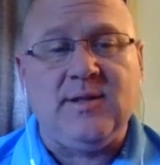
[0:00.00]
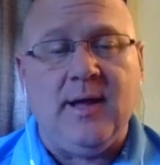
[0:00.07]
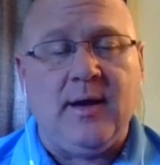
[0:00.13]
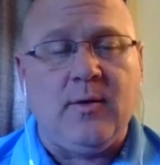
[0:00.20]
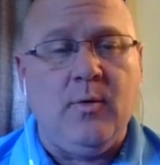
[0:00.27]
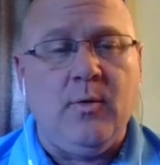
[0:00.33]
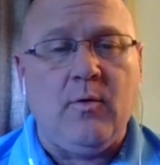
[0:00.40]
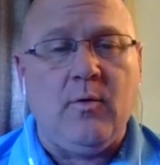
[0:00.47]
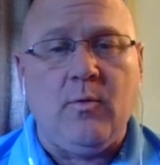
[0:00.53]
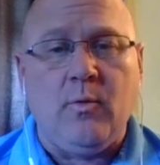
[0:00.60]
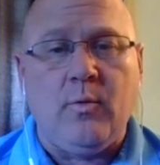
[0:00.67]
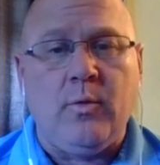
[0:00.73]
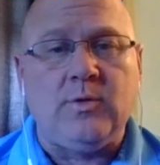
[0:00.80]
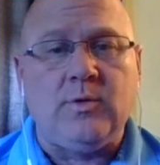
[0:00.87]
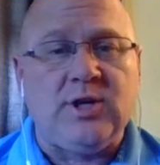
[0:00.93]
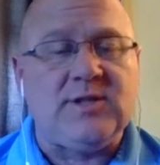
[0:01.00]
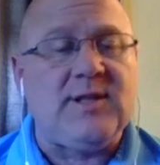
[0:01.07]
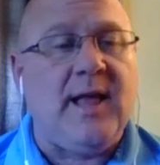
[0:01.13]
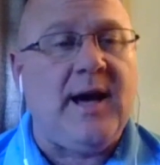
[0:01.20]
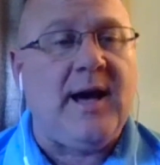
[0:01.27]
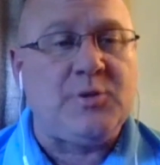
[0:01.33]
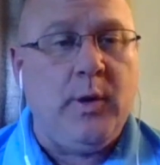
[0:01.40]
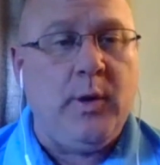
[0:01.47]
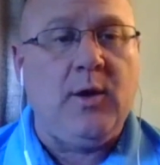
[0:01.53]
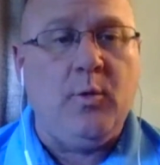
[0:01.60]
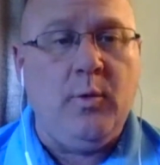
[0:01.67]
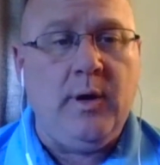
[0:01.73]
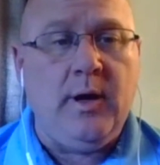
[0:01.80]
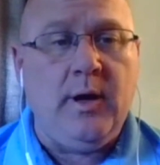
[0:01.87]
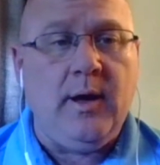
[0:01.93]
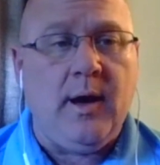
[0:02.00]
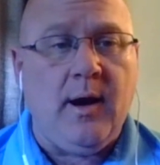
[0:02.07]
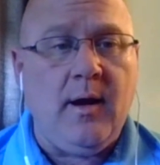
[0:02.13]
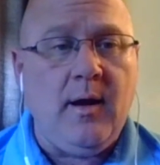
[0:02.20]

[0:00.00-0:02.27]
Like just last week we